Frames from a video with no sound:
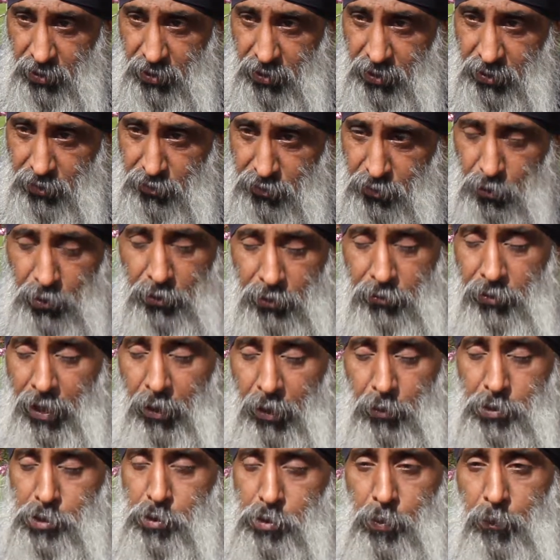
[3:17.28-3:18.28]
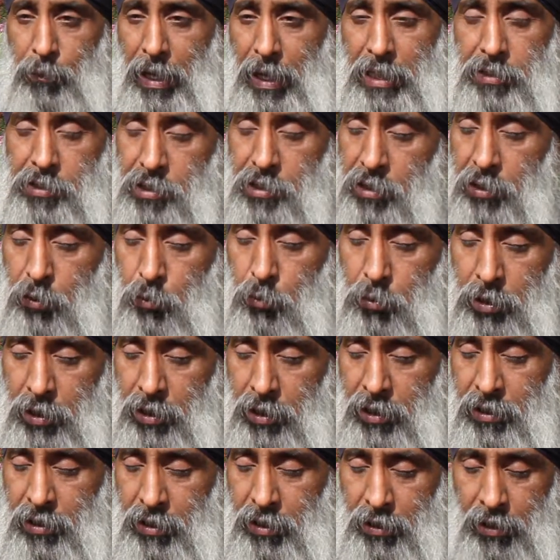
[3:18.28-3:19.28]
So if I was to mention a
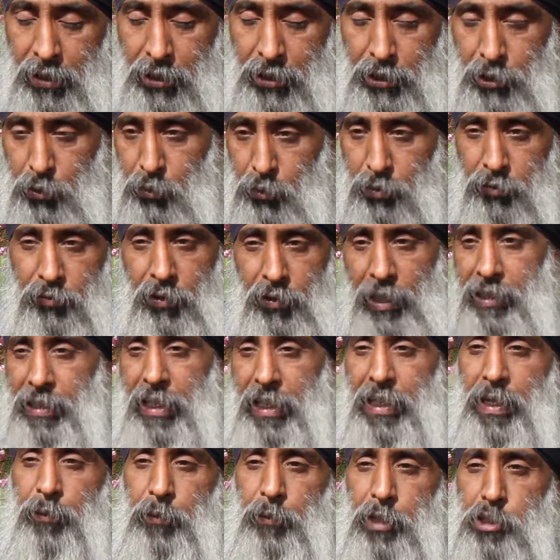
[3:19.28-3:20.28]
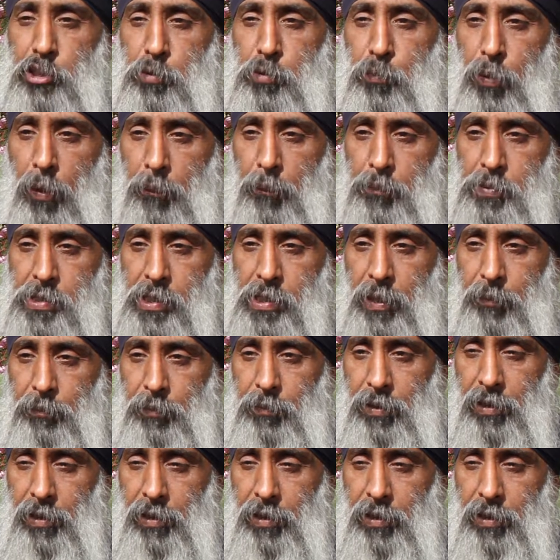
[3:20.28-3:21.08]
word, you will find an image pops up.